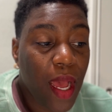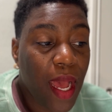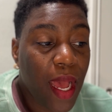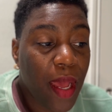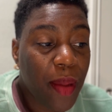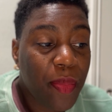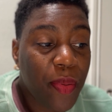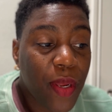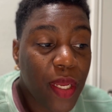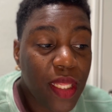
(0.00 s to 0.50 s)

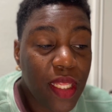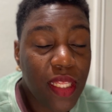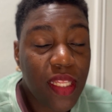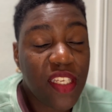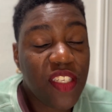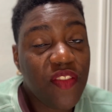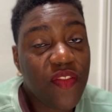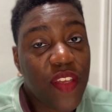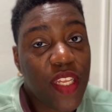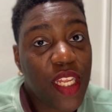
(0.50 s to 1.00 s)
I pray that
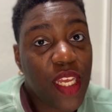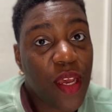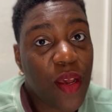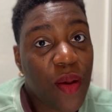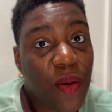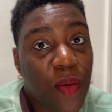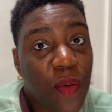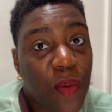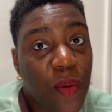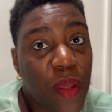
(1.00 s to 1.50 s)
this
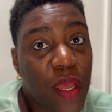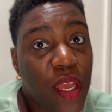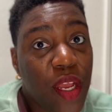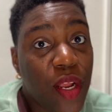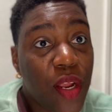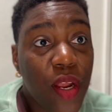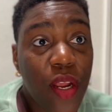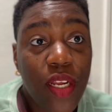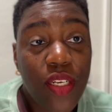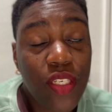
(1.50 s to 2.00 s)
video
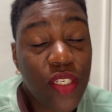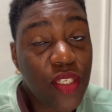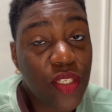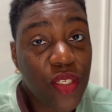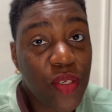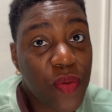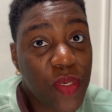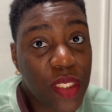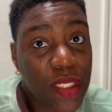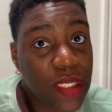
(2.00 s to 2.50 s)
encourages
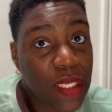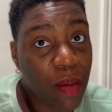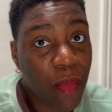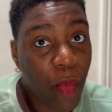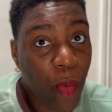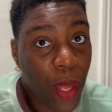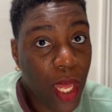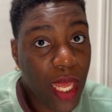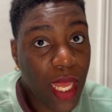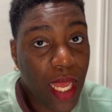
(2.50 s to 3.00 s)
you in some
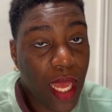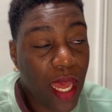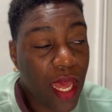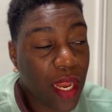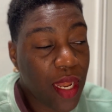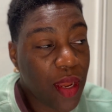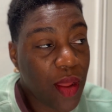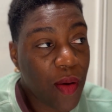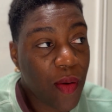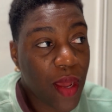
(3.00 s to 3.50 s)
way. I
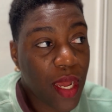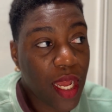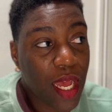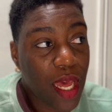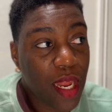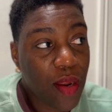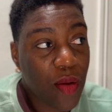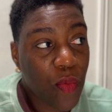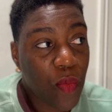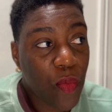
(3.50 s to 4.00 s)
know I
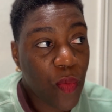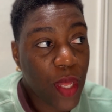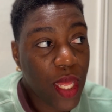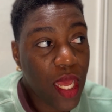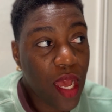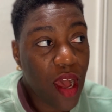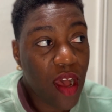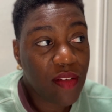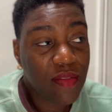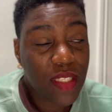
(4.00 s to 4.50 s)
kind of went
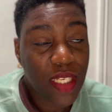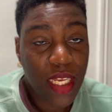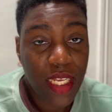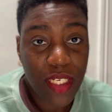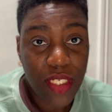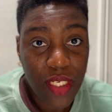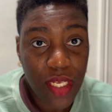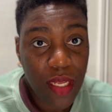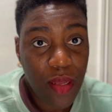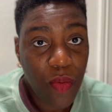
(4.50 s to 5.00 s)
off
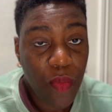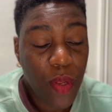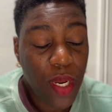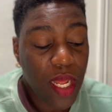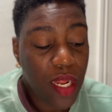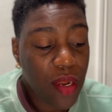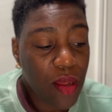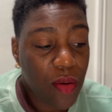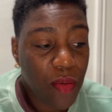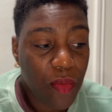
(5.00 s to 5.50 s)
tangent. When
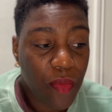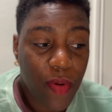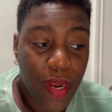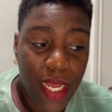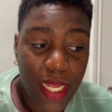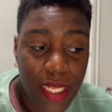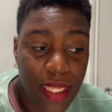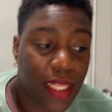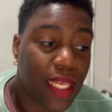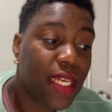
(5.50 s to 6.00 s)
I don't
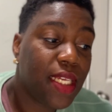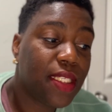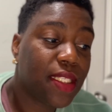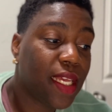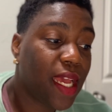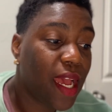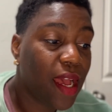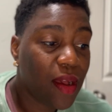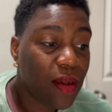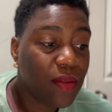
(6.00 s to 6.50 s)
write things
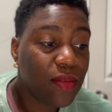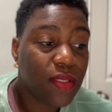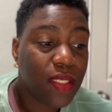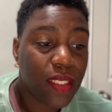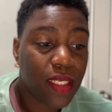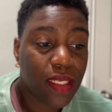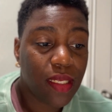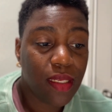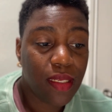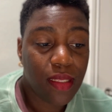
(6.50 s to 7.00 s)
out,
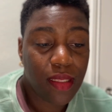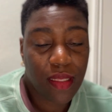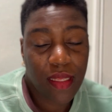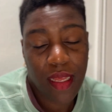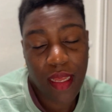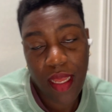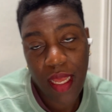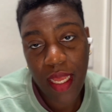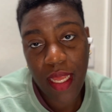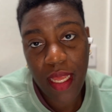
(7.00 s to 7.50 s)

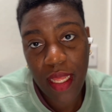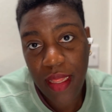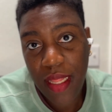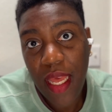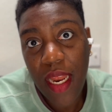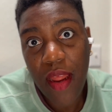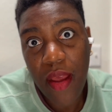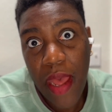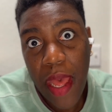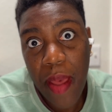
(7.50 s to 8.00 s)
I,
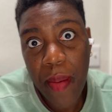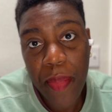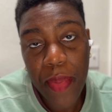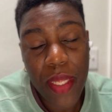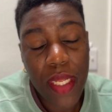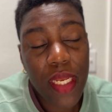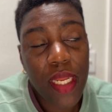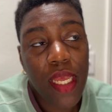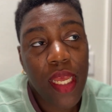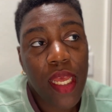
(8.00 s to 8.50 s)
that'll
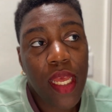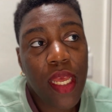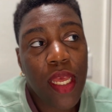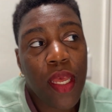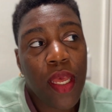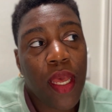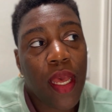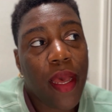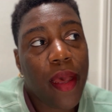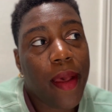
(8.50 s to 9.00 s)
happen.
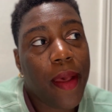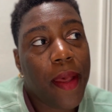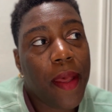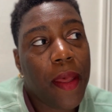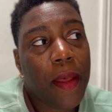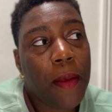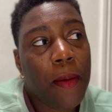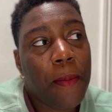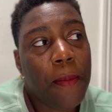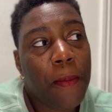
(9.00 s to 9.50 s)

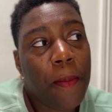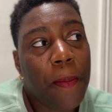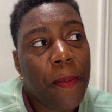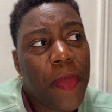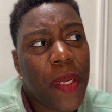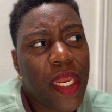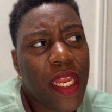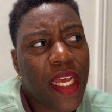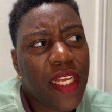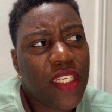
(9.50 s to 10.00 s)
Um,
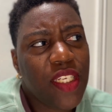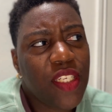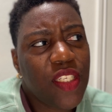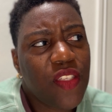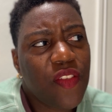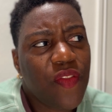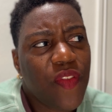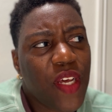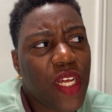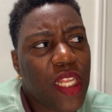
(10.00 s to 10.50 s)
but I
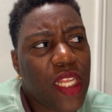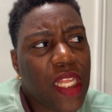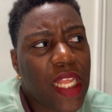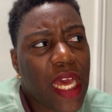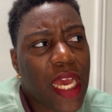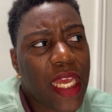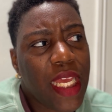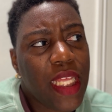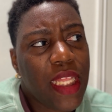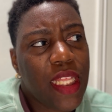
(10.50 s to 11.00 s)
just felt
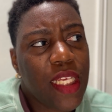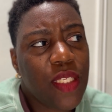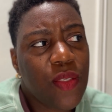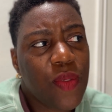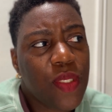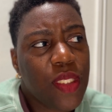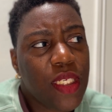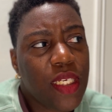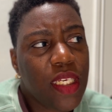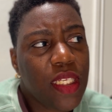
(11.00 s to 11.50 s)
like this
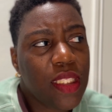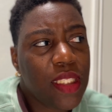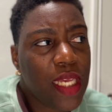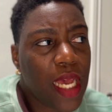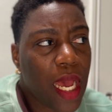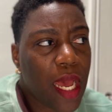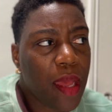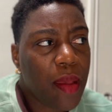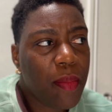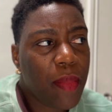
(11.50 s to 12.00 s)
was a good time.